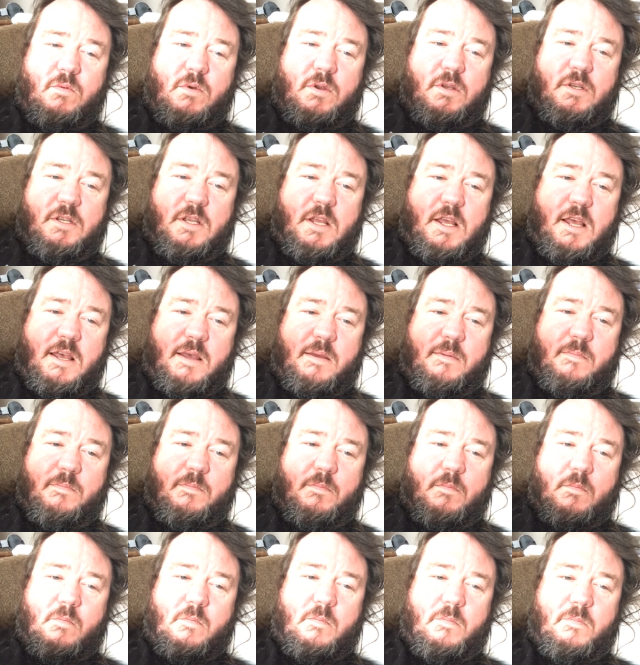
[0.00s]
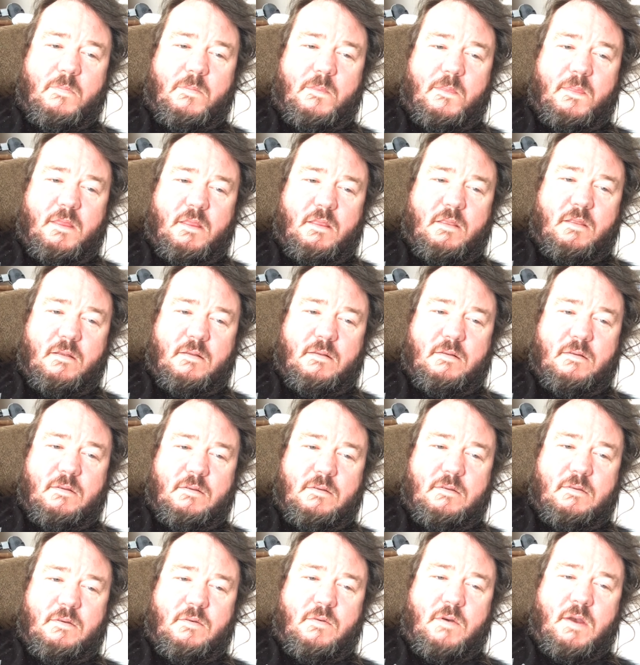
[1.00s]
one time
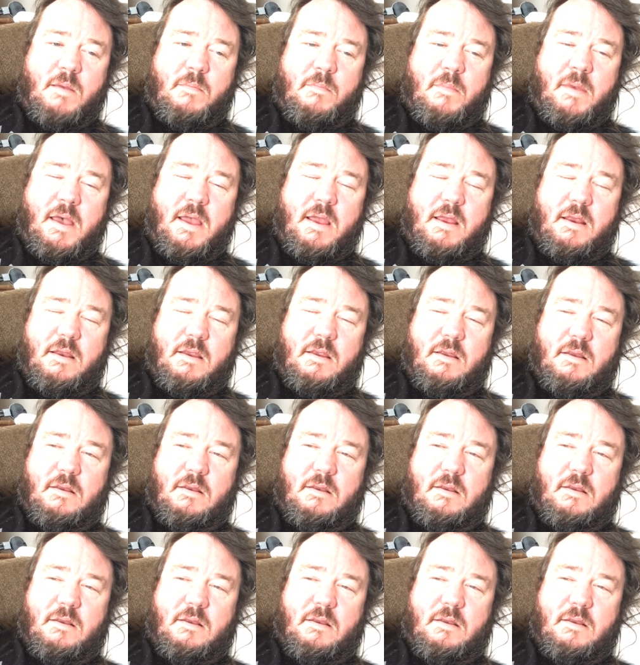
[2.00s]
who I met.